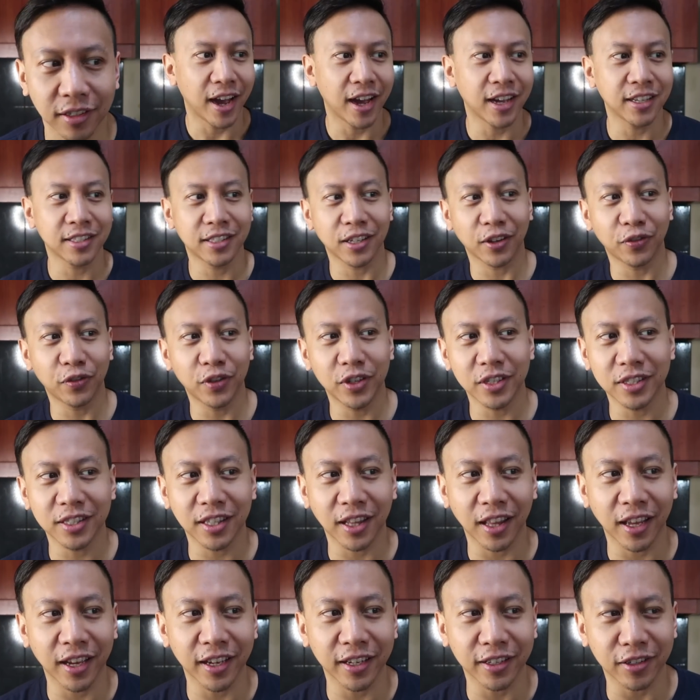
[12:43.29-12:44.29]
as if he's
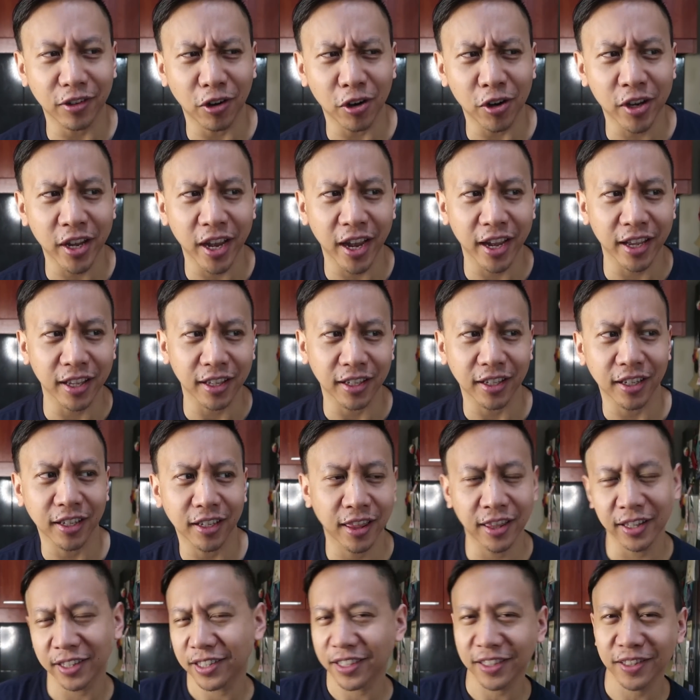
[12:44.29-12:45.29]
like, okay,
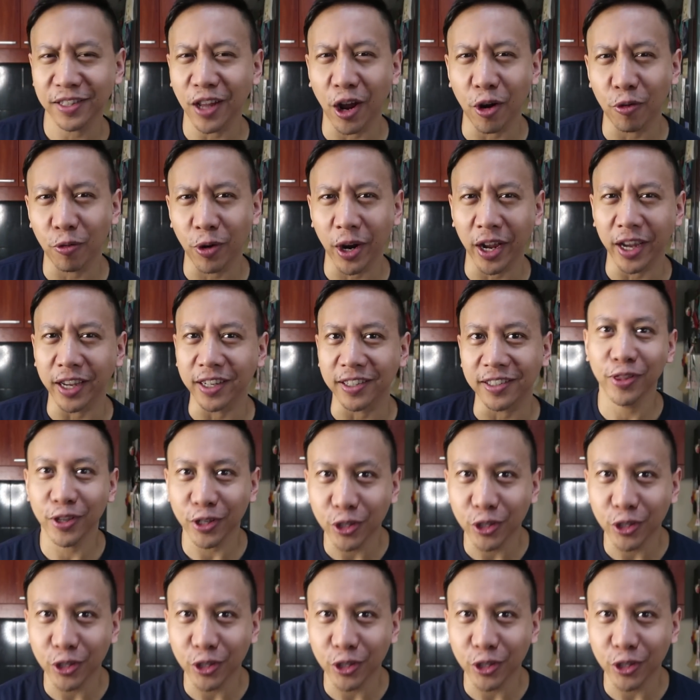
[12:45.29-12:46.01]
this is not right.